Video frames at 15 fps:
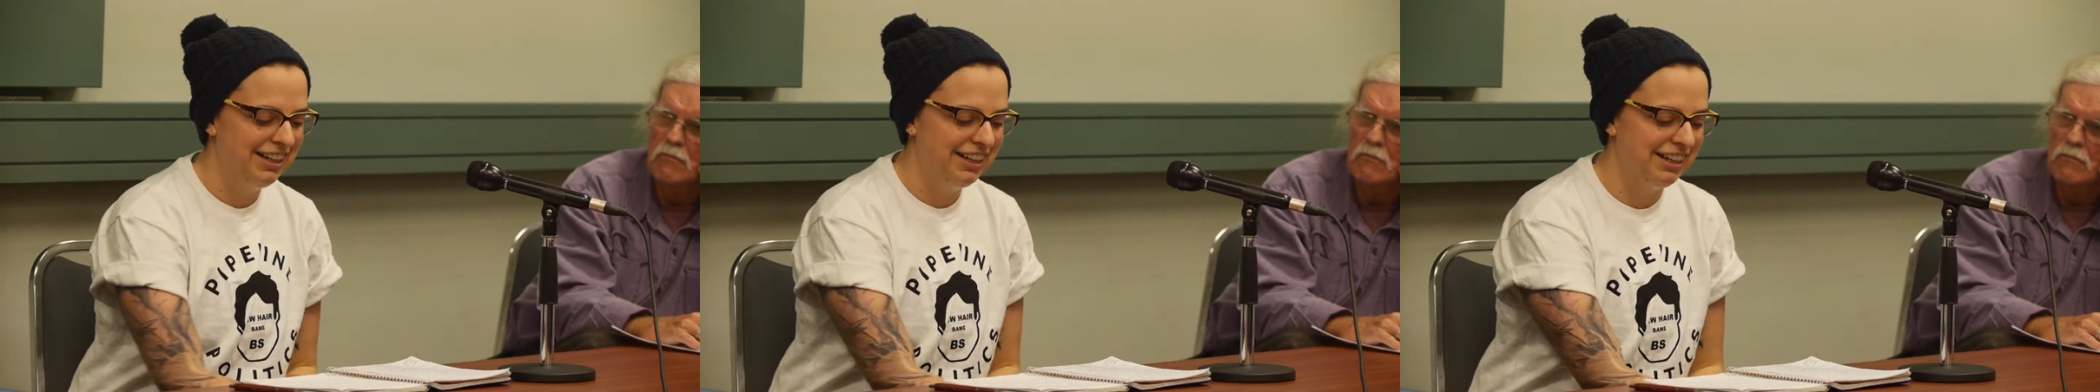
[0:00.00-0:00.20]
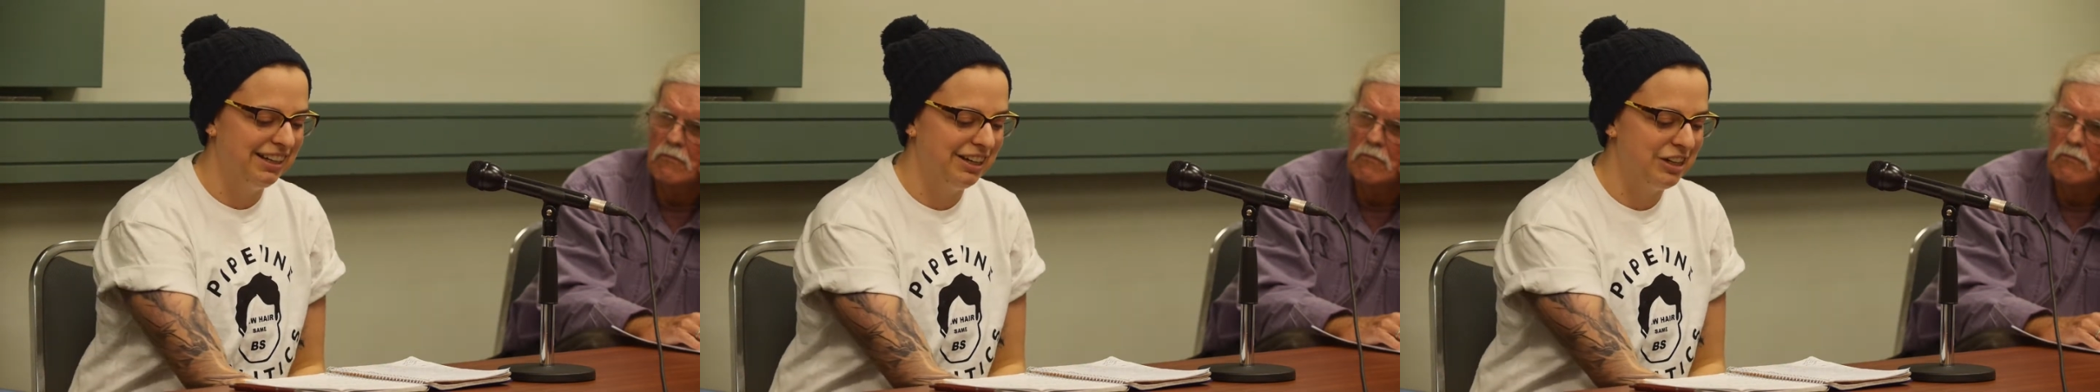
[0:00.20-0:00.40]

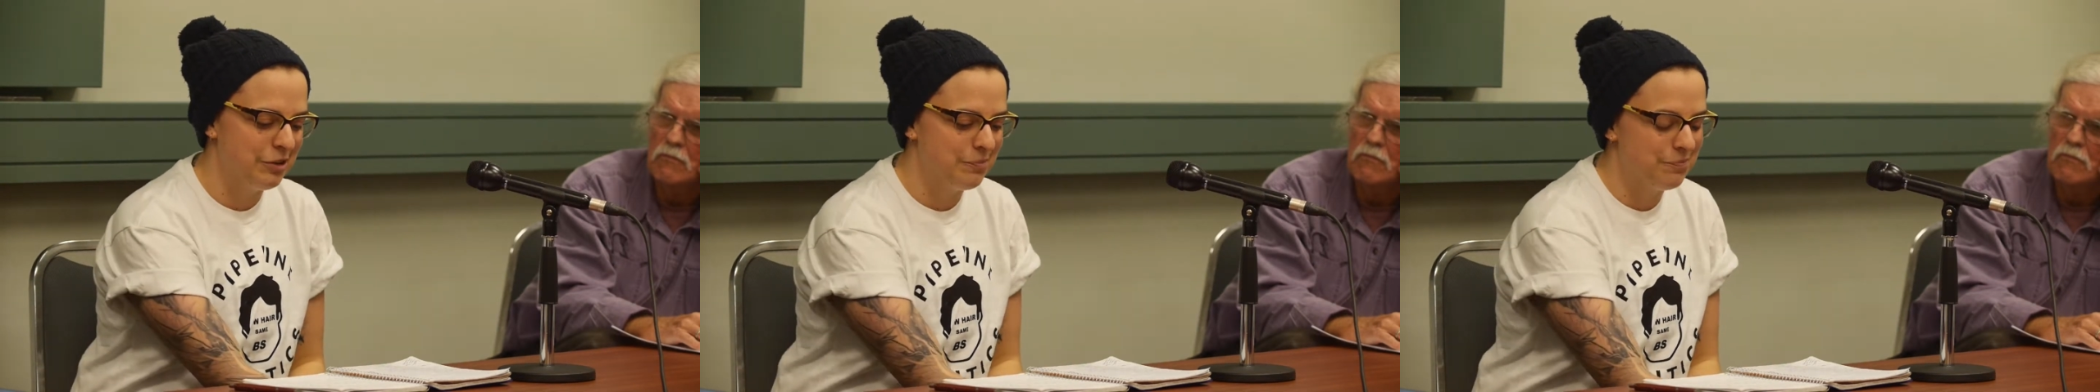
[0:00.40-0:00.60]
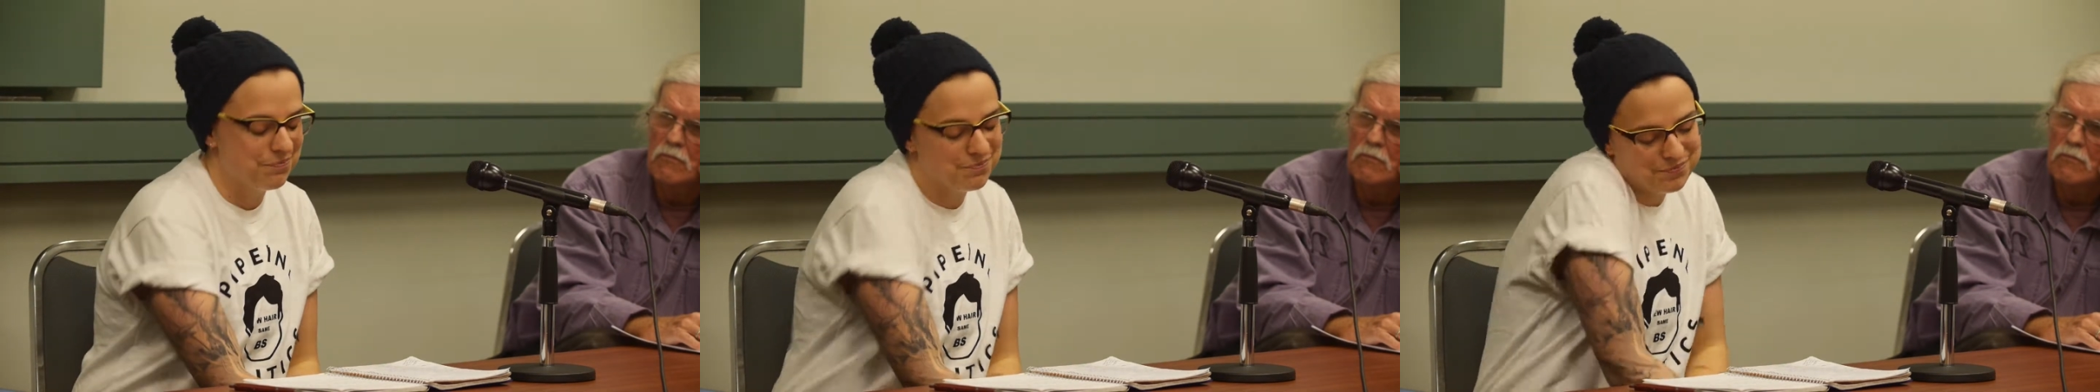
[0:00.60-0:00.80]

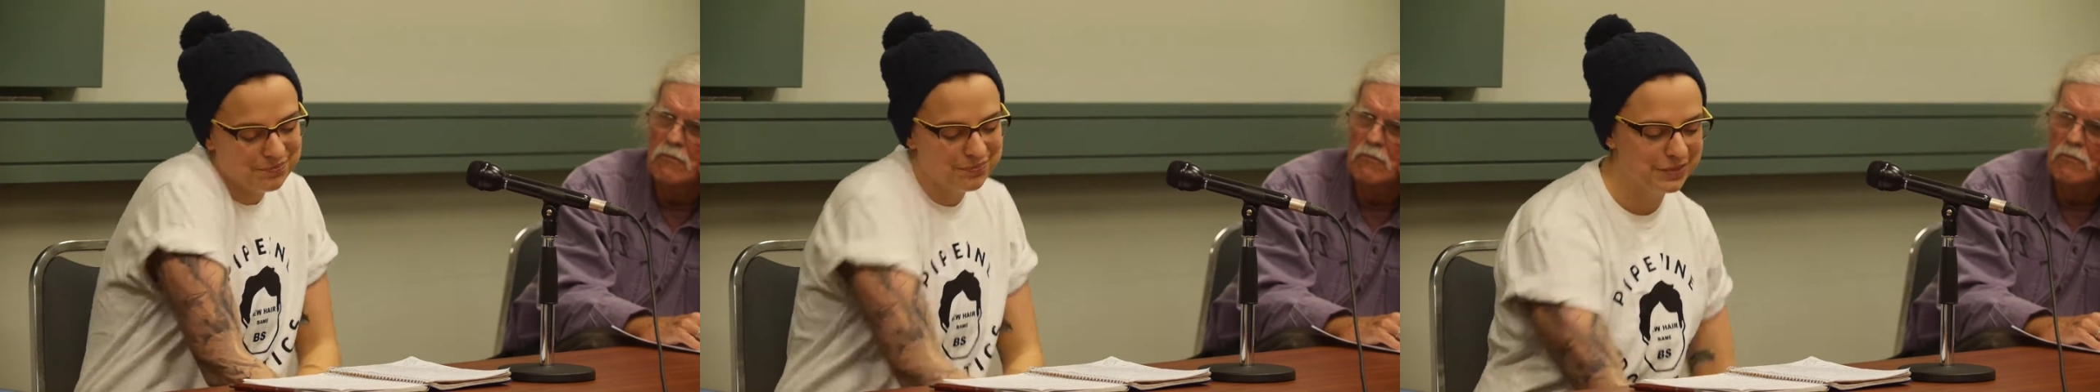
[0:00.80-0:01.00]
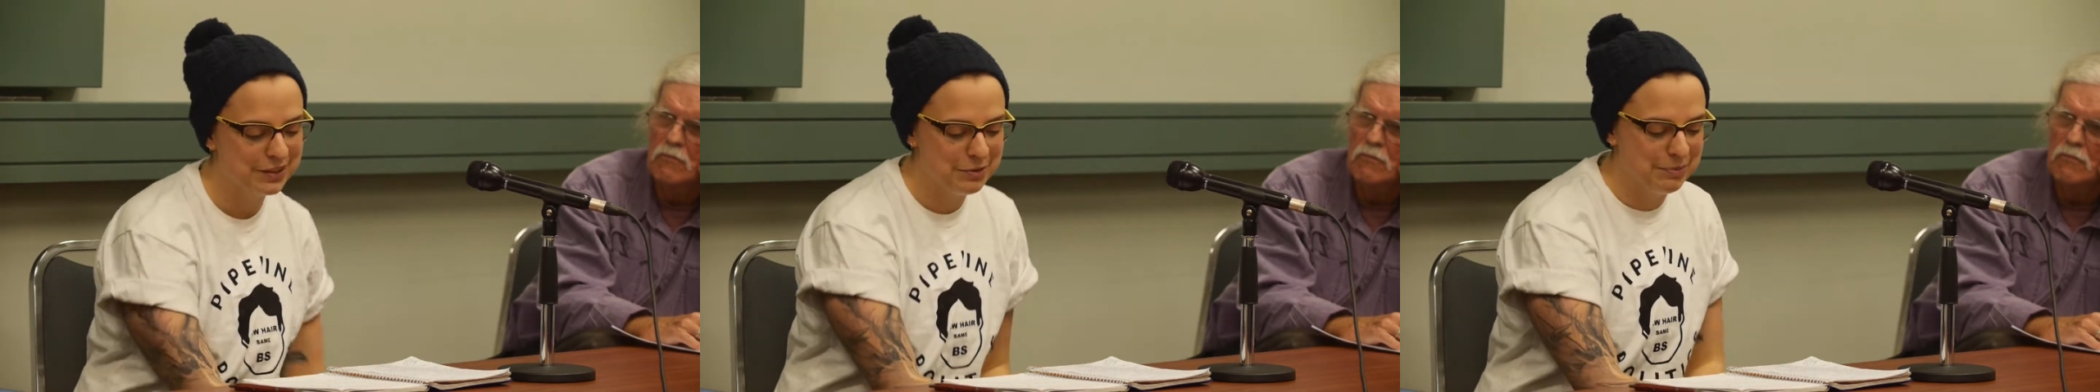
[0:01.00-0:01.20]
Um,
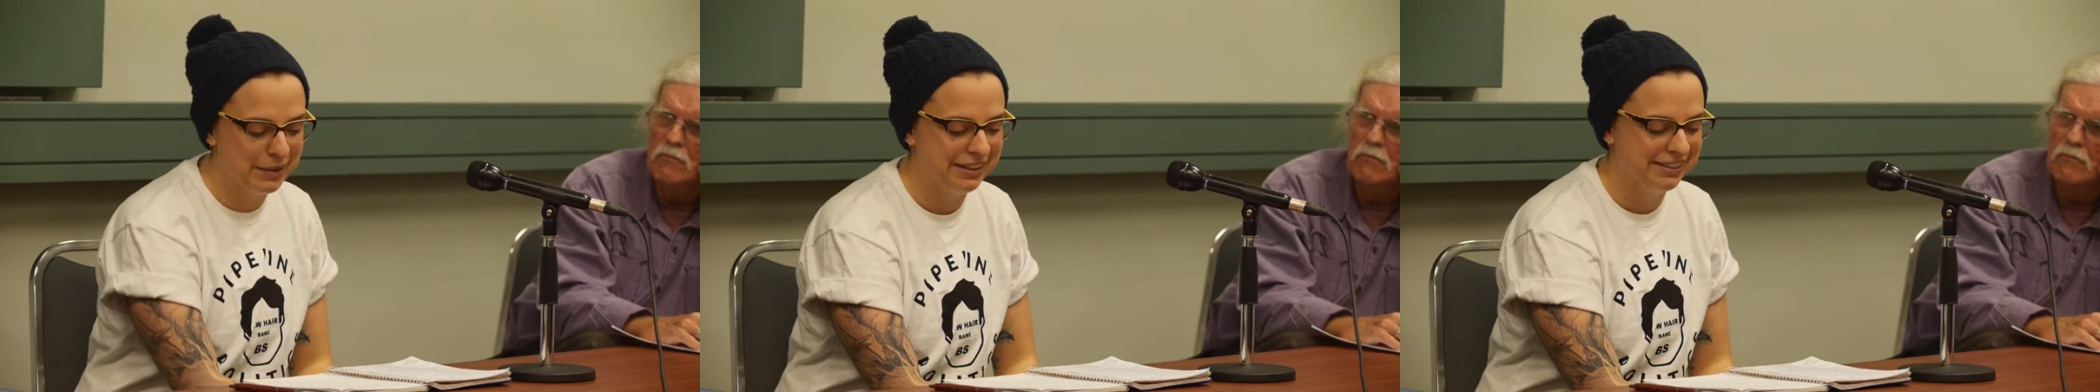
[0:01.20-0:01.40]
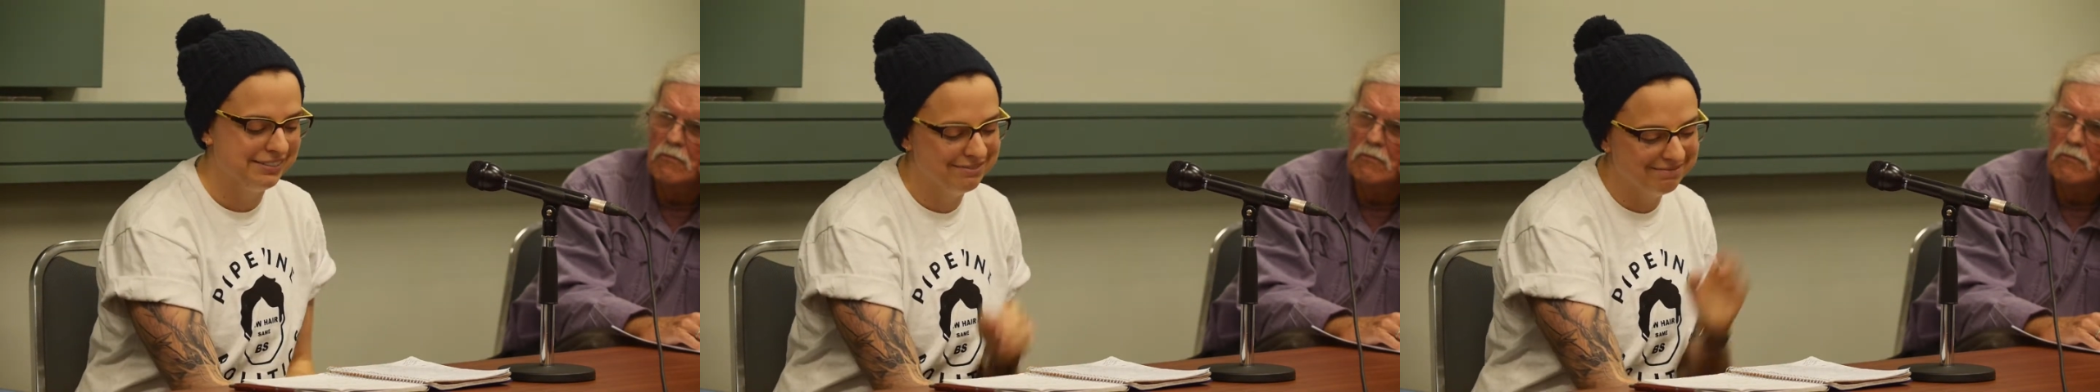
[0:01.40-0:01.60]

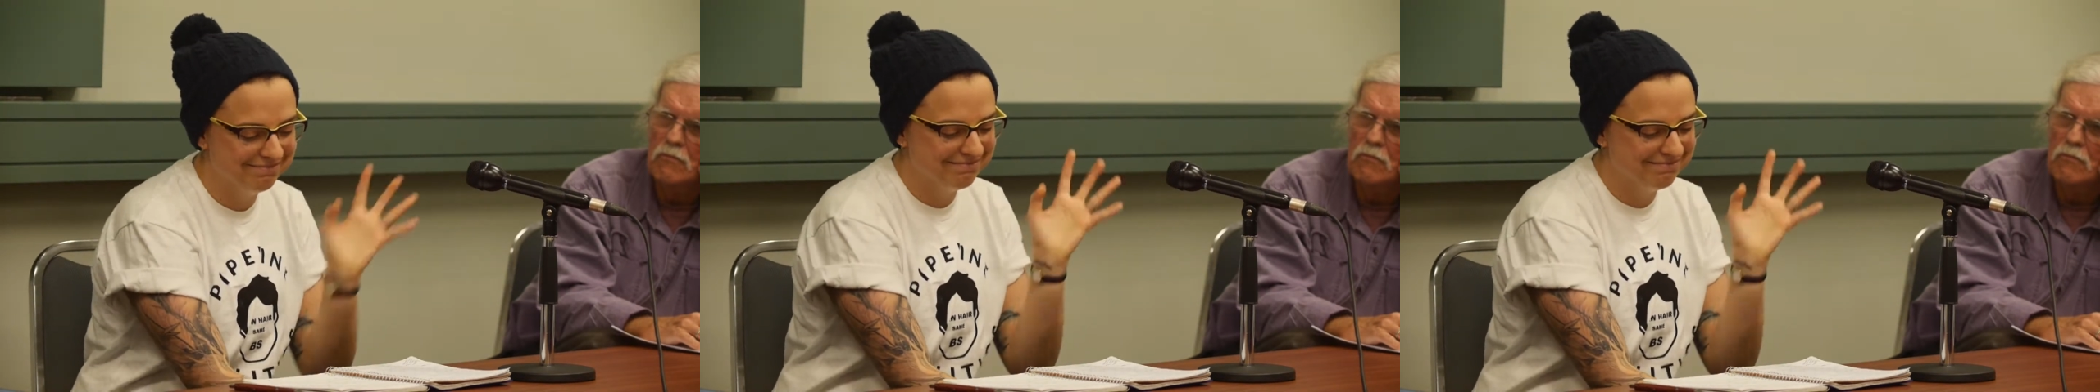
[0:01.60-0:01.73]
but